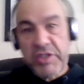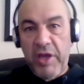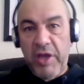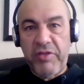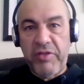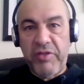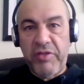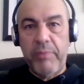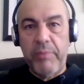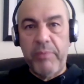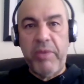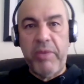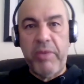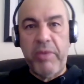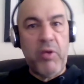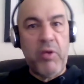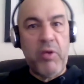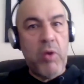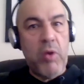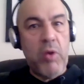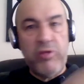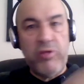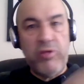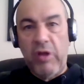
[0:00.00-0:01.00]
them, being
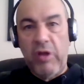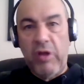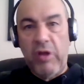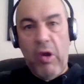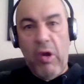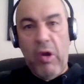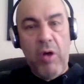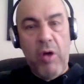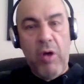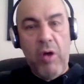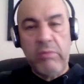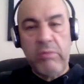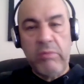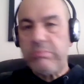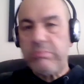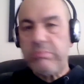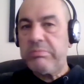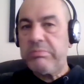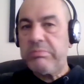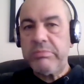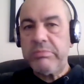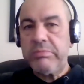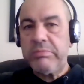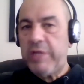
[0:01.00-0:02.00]
quoted along,
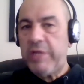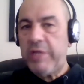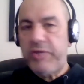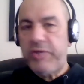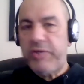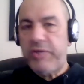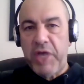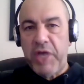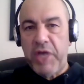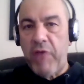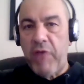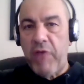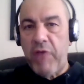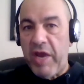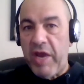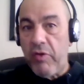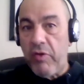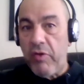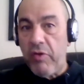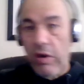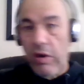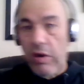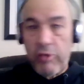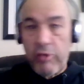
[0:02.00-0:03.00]
Jay
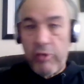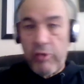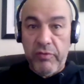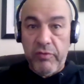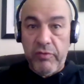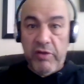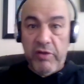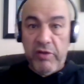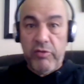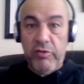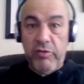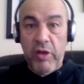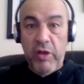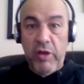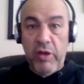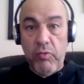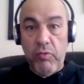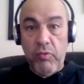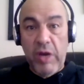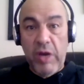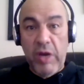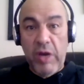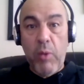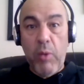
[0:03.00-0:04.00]
Rayner and a lot of these,
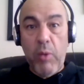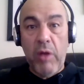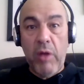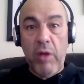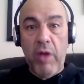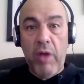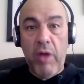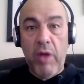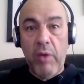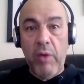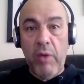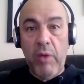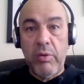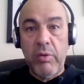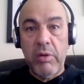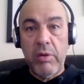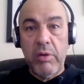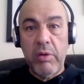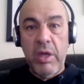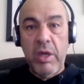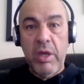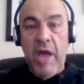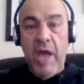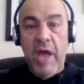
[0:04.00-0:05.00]
really well-known
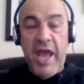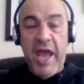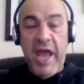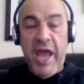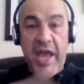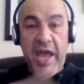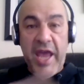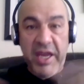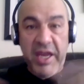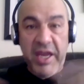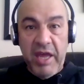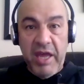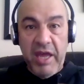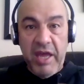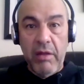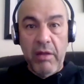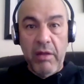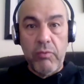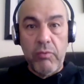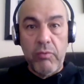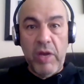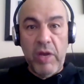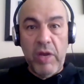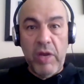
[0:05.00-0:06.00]
A.A. Gill,
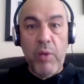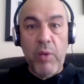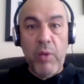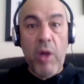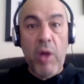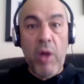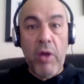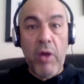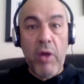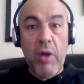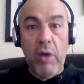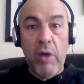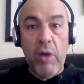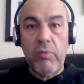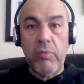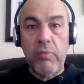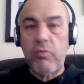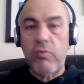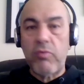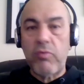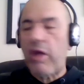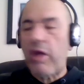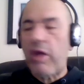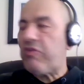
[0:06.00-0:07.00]
really well-known
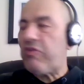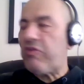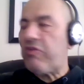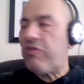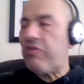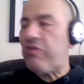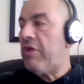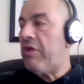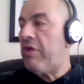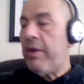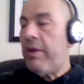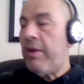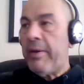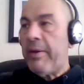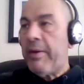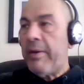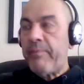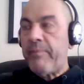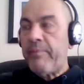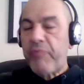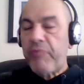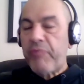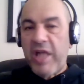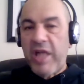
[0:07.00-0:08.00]
writers.
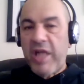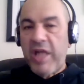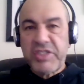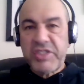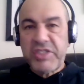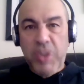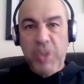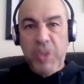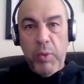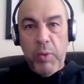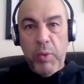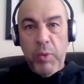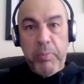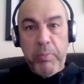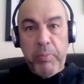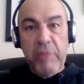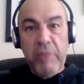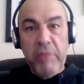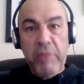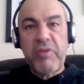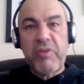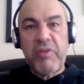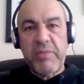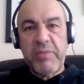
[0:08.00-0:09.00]
And so we
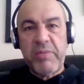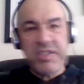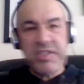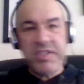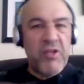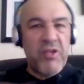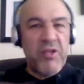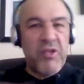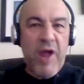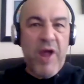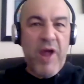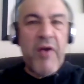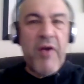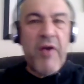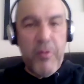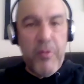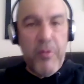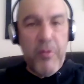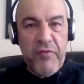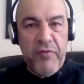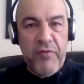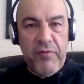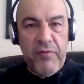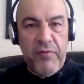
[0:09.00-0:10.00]
built up this other area
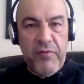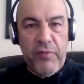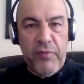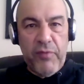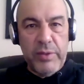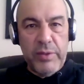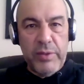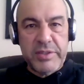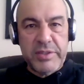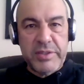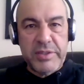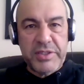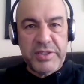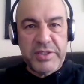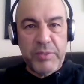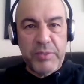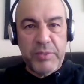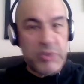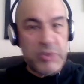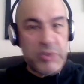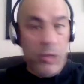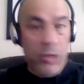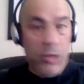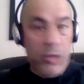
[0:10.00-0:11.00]
of influence that
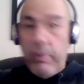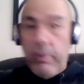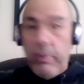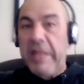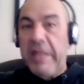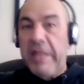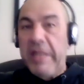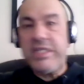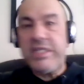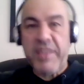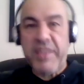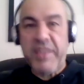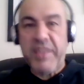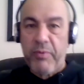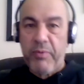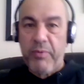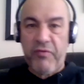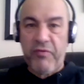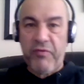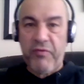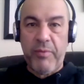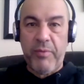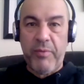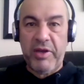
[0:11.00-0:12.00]
was completely
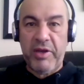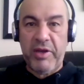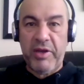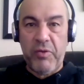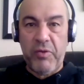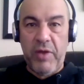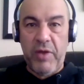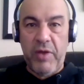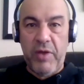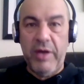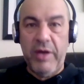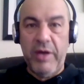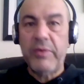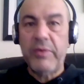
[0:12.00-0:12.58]
separate from my career.